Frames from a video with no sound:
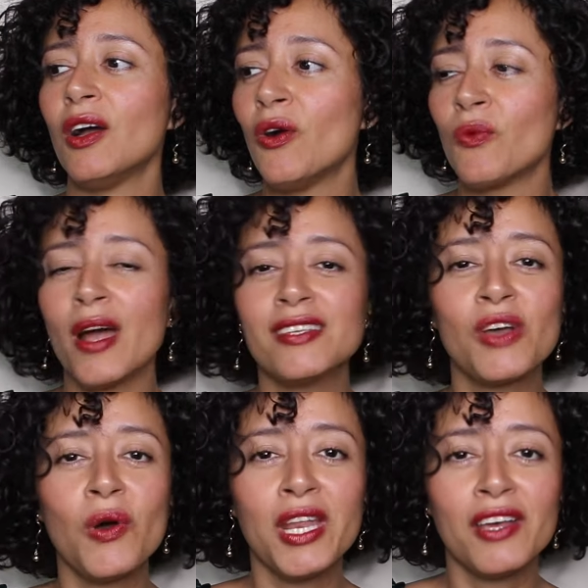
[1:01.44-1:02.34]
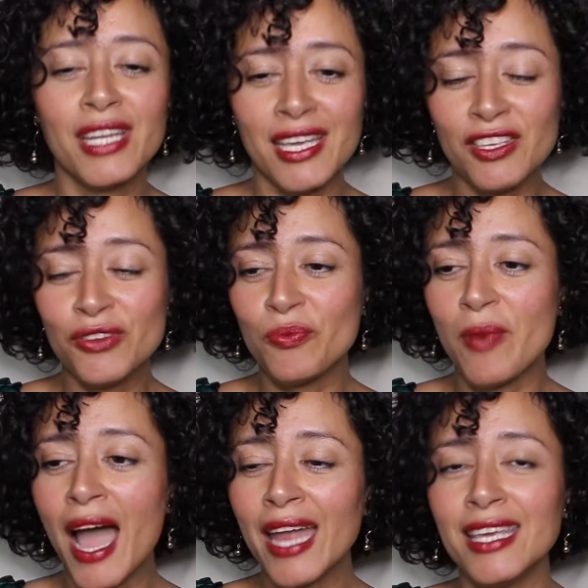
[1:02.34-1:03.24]
or what is going on in your
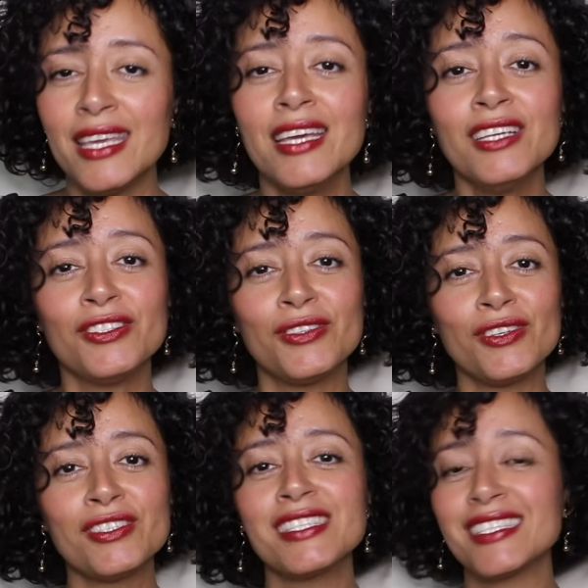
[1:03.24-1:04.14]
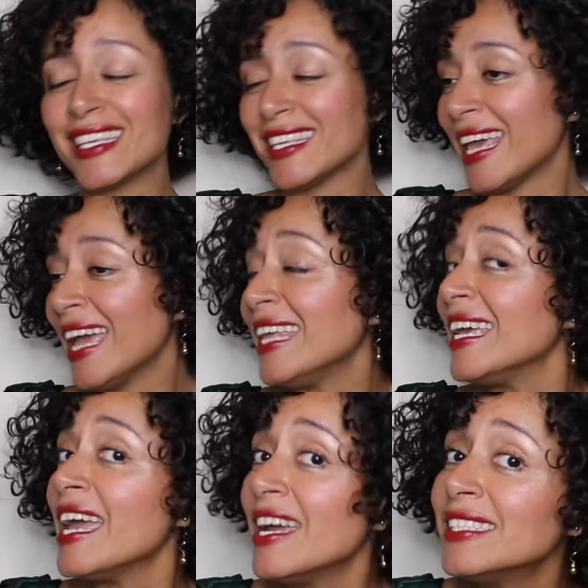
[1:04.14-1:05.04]
body, just get
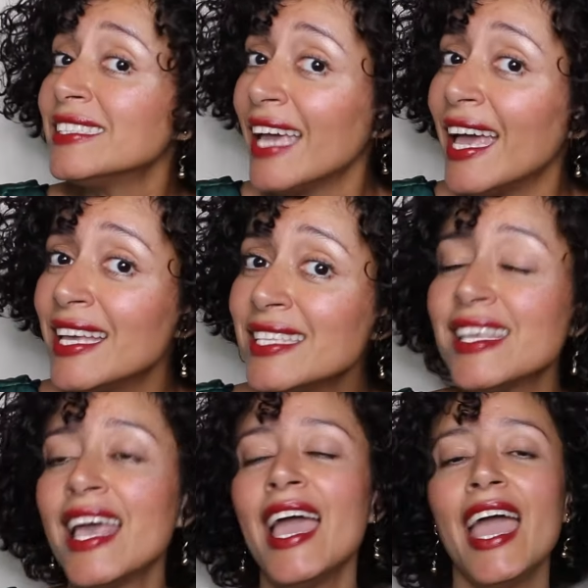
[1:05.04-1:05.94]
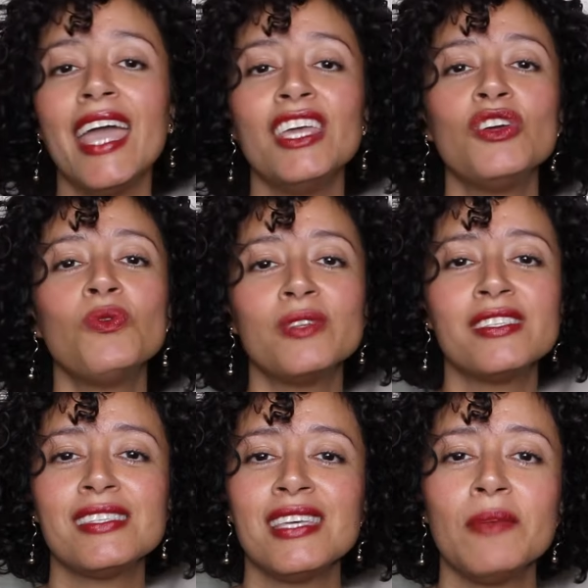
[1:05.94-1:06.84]
a hair test and you will
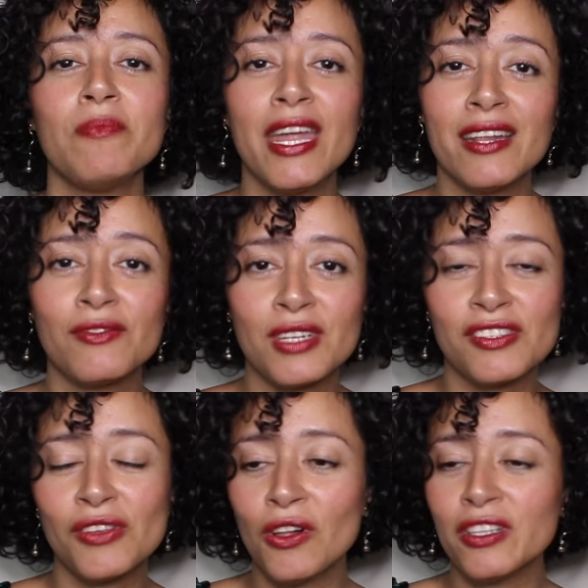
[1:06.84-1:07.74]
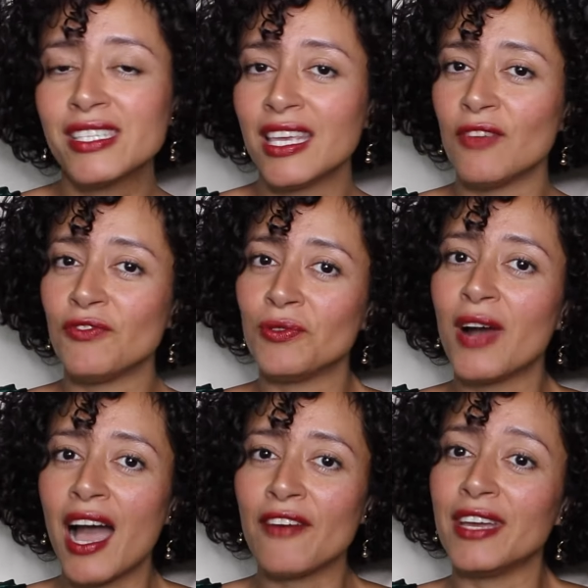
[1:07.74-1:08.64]
see better results if you
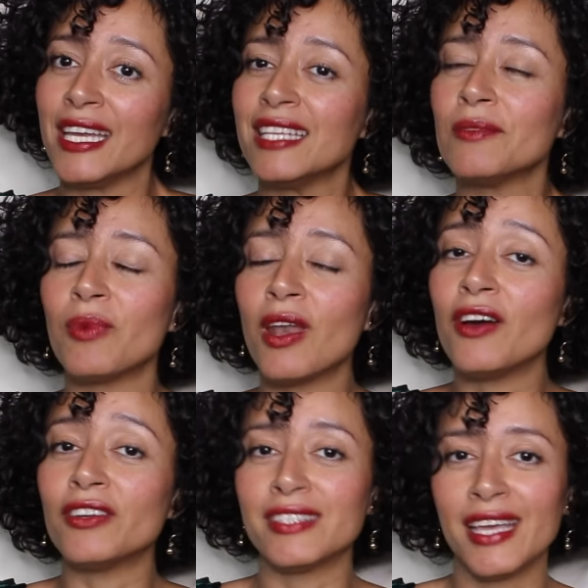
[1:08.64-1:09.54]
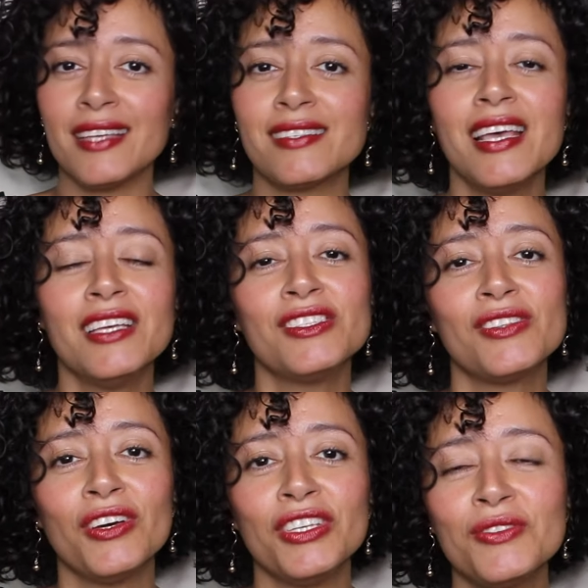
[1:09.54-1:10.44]
have a blood test.
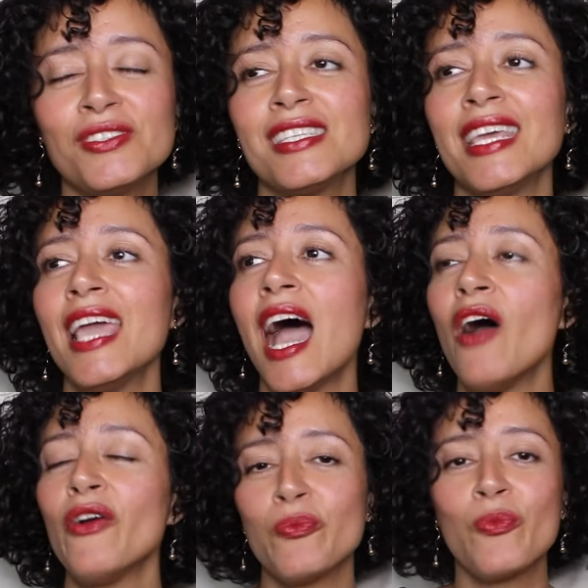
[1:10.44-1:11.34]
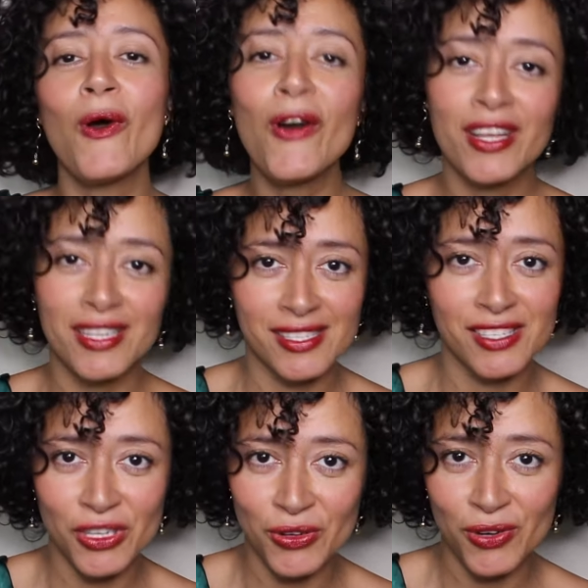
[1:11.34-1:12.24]
So you see how important is
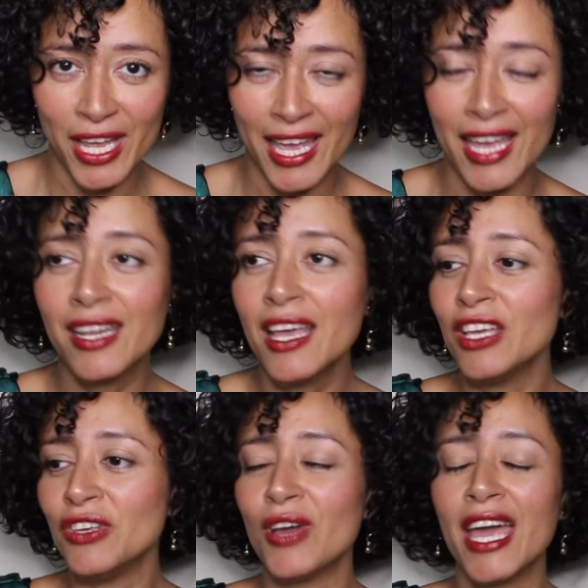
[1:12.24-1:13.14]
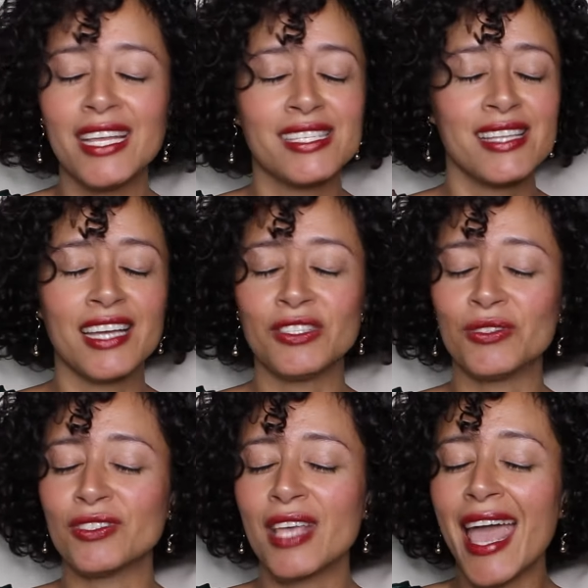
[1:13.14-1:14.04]
your hair. Your hair is not
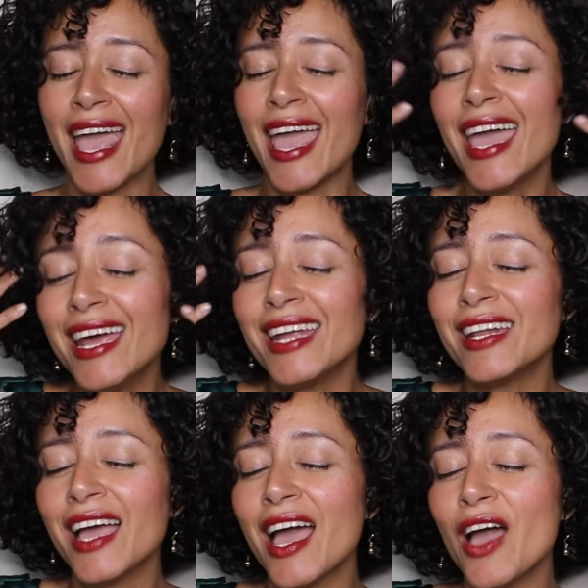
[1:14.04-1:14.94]
just hair